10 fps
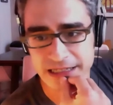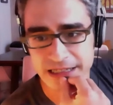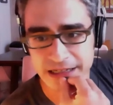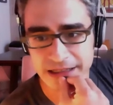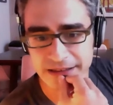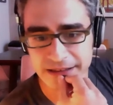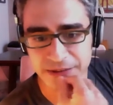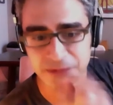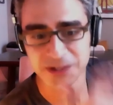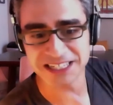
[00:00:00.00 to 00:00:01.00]

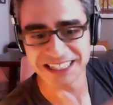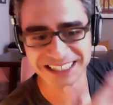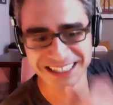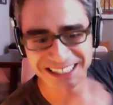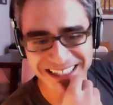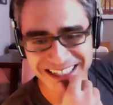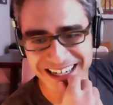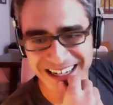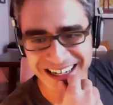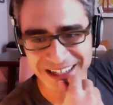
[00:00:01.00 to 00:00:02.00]
it
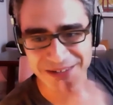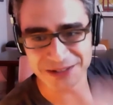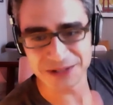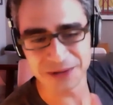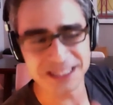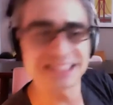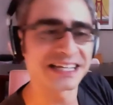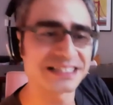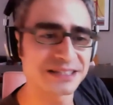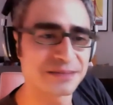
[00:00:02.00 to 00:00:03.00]
was always
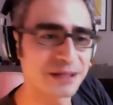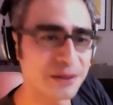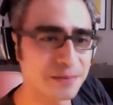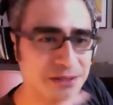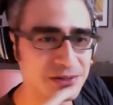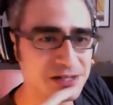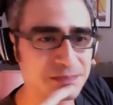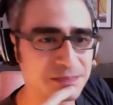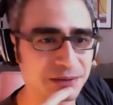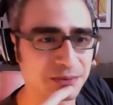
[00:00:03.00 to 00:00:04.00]
intended to be open source,
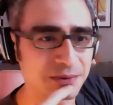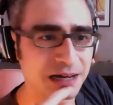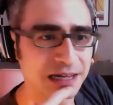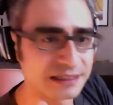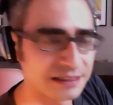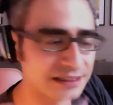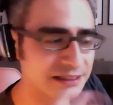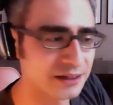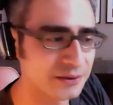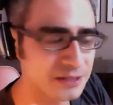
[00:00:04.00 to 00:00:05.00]
but I
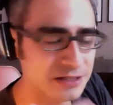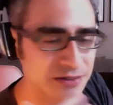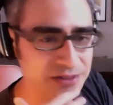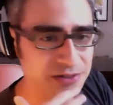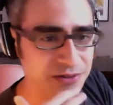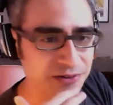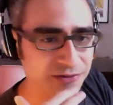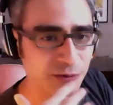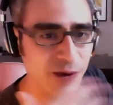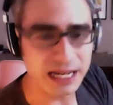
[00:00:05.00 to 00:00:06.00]
was sort
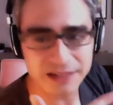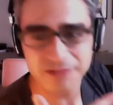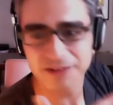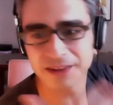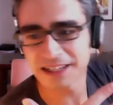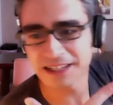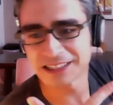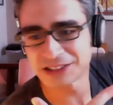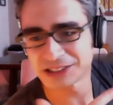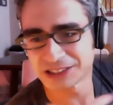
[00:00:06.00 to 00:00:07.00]
of waiting for that
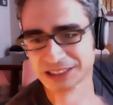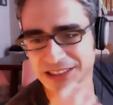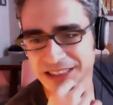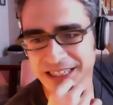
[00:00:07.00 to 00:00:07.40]
initial